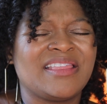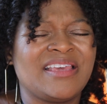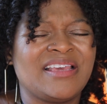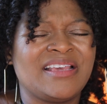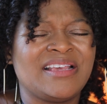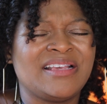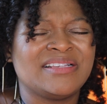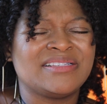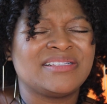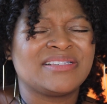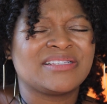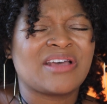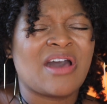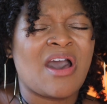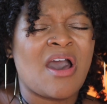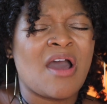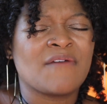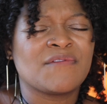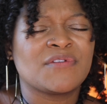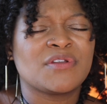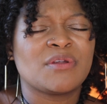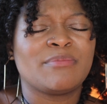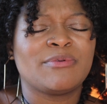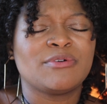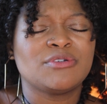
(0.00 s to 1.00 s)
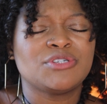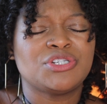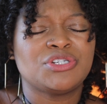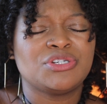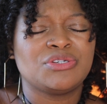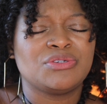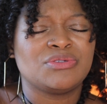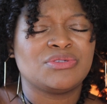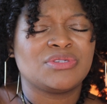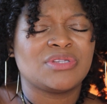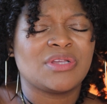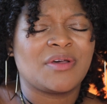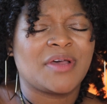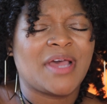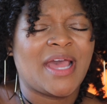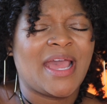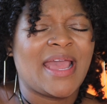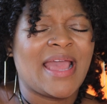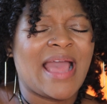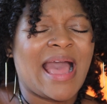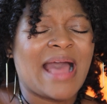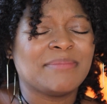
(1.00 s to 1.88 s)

these comfortable shoes, okay?